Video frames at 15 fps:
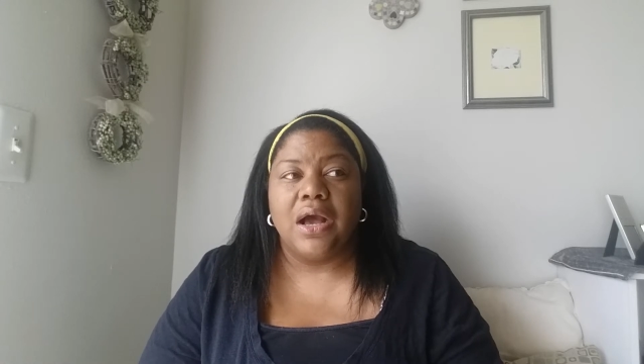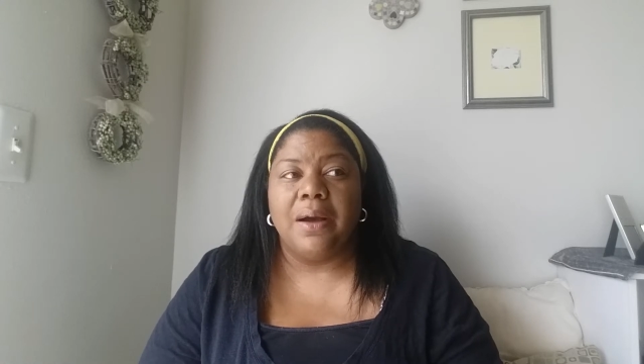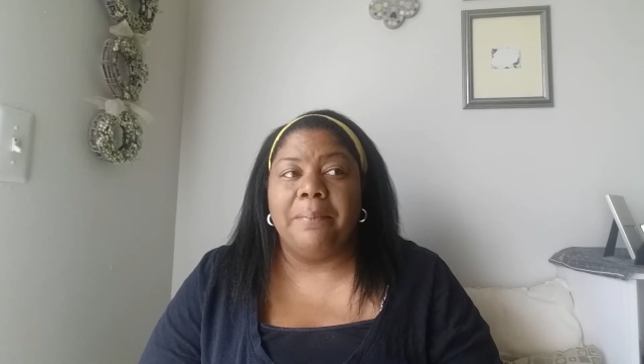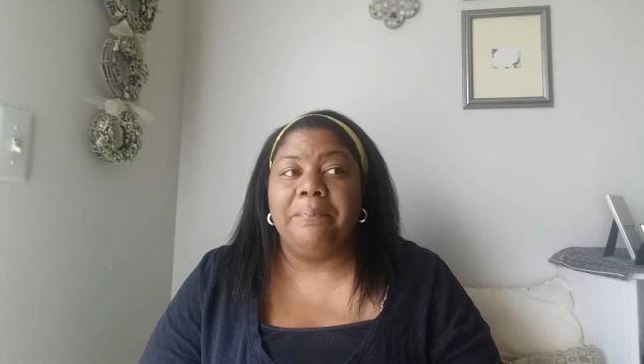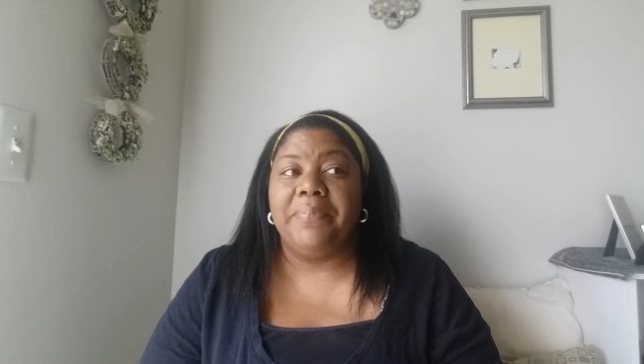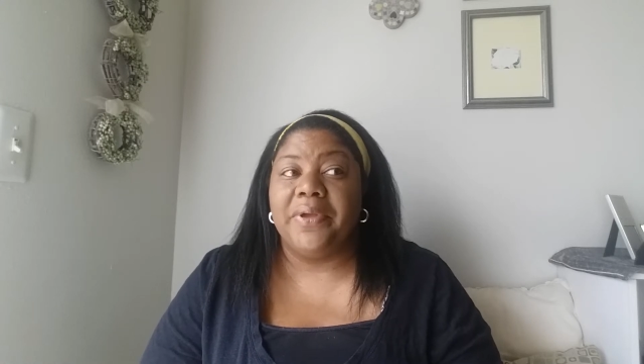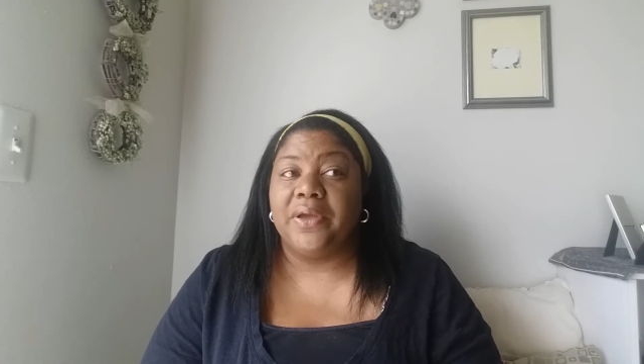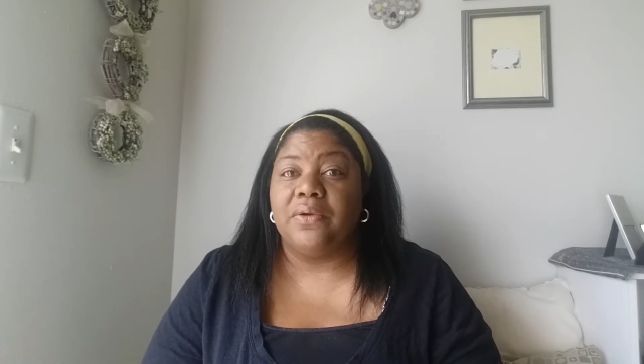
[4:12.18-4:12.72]
a
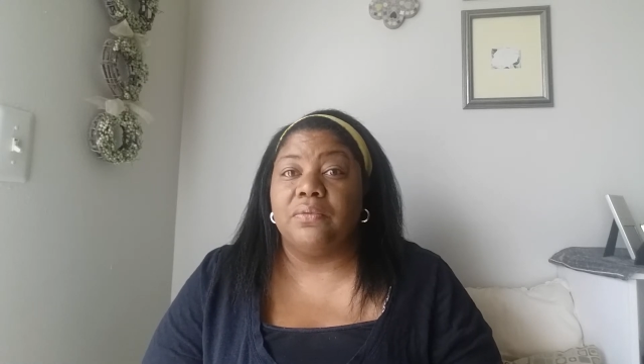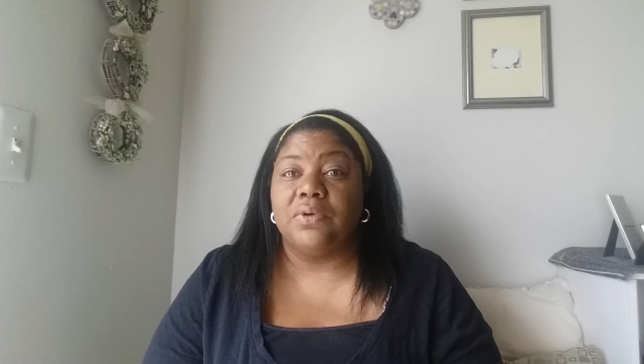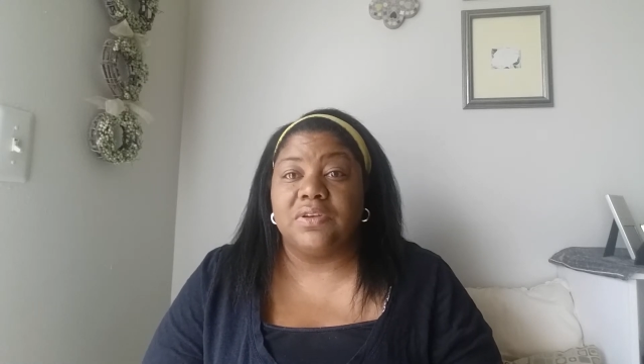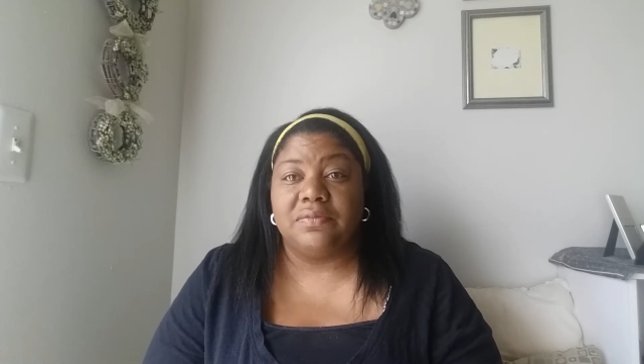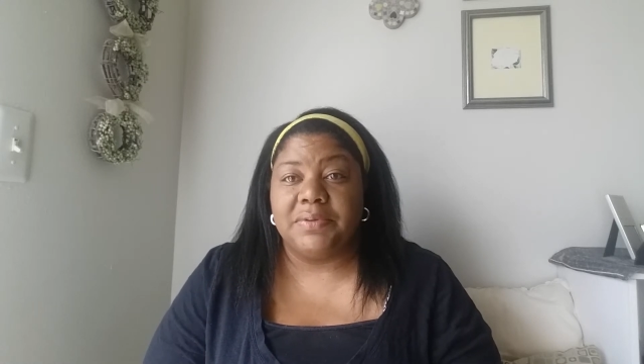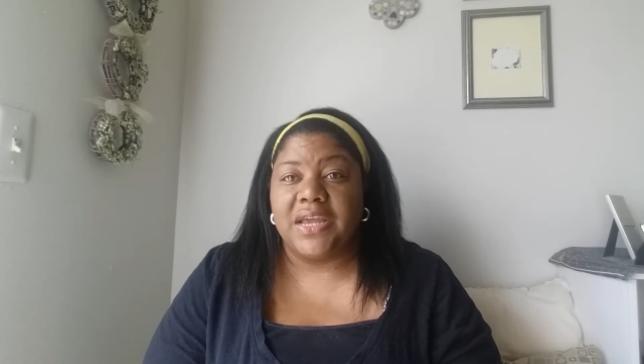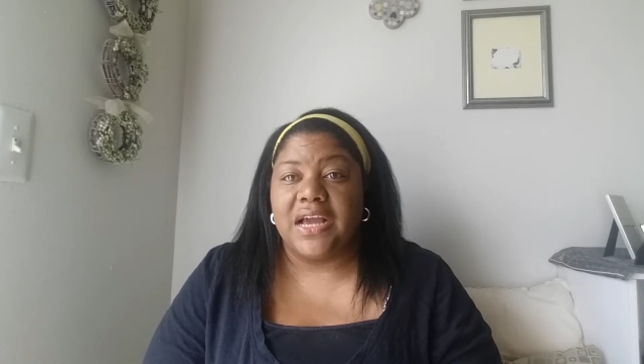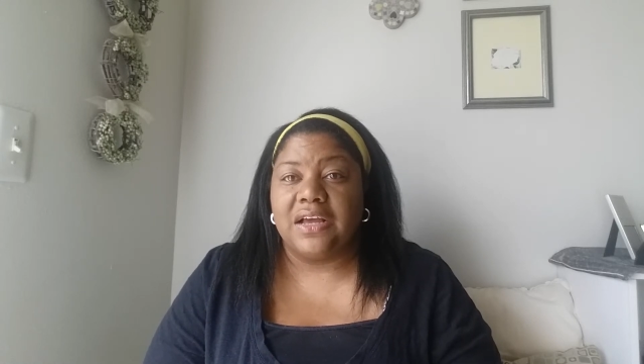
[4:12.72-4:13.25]
big one,
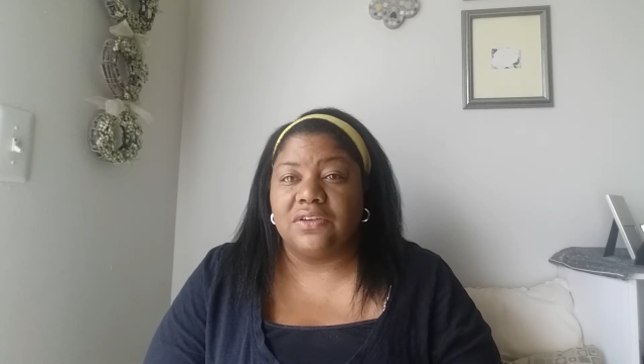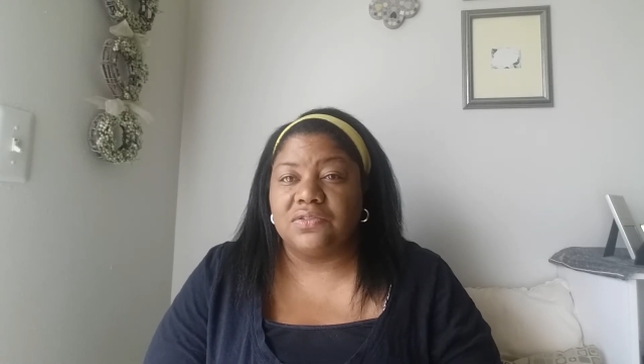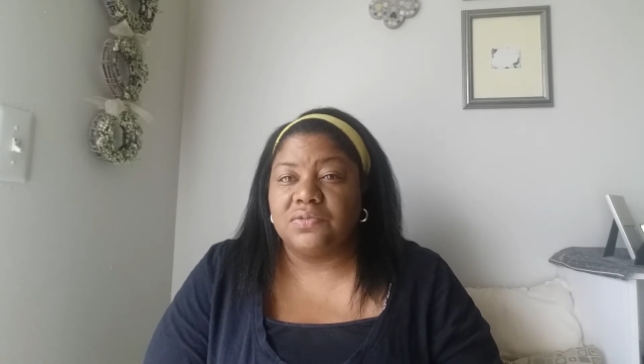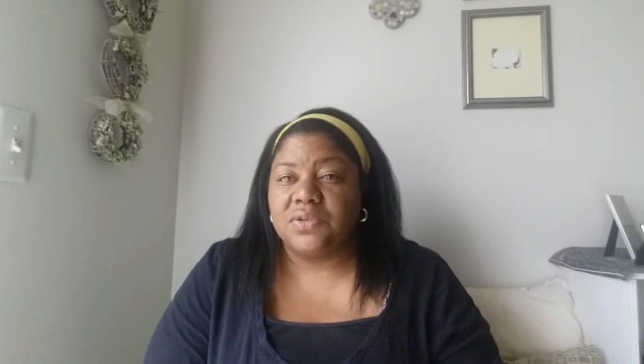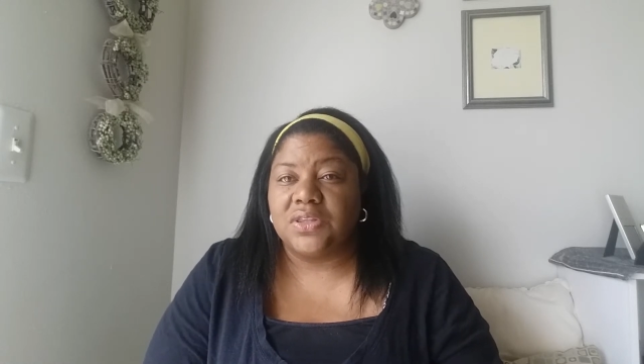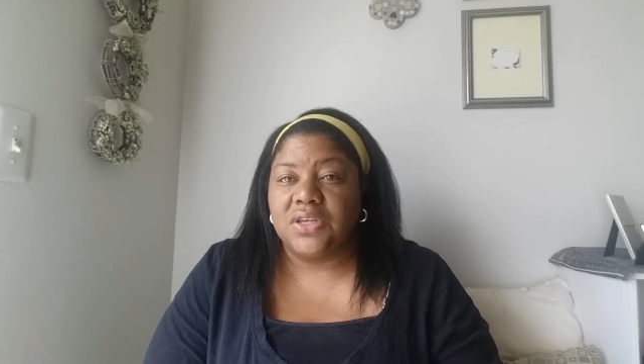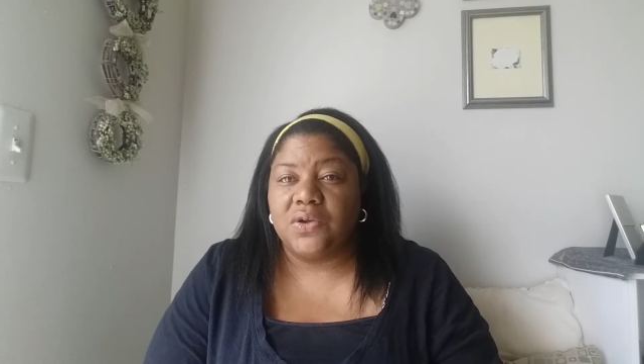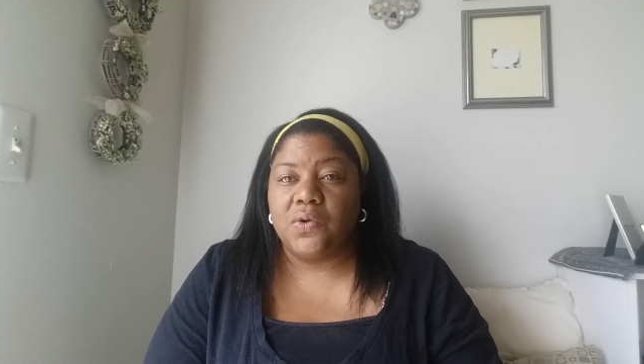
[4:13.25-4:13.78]
to be honest
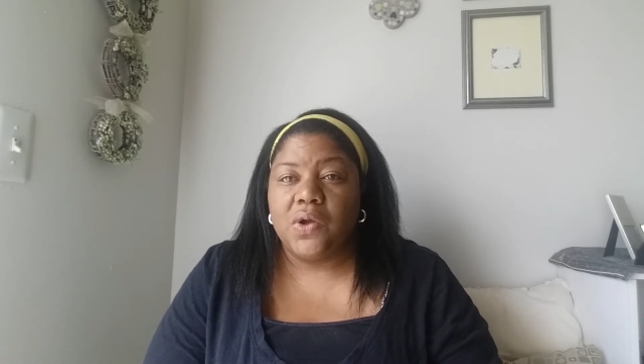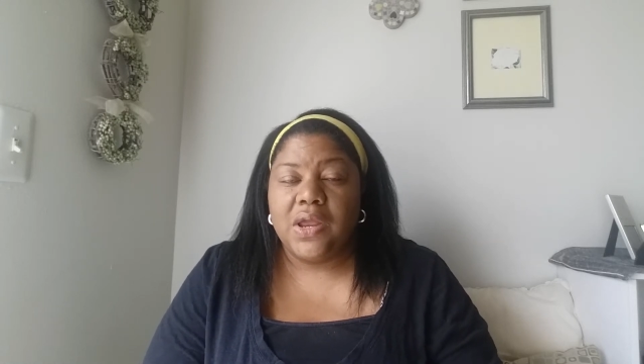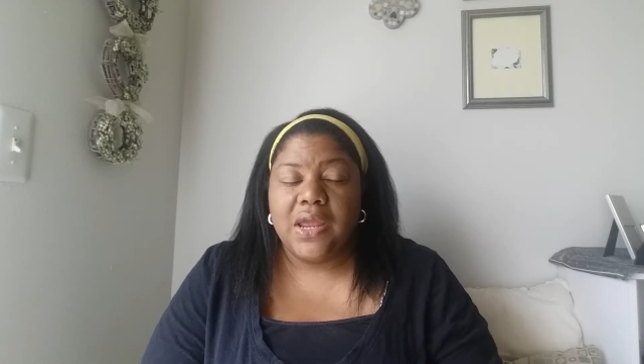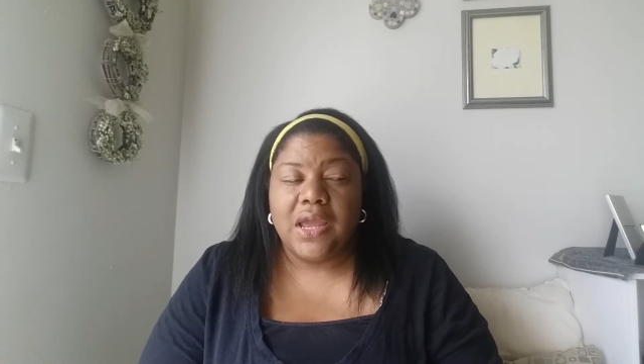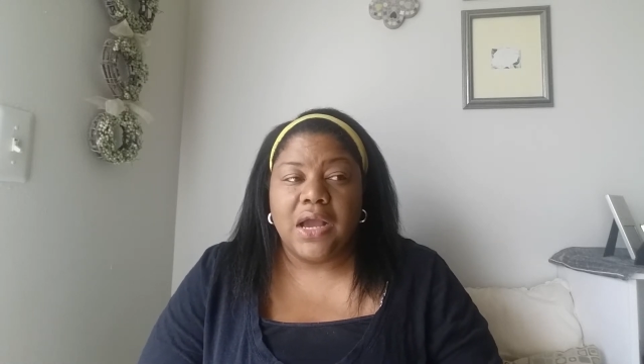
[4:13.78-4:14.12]
with you.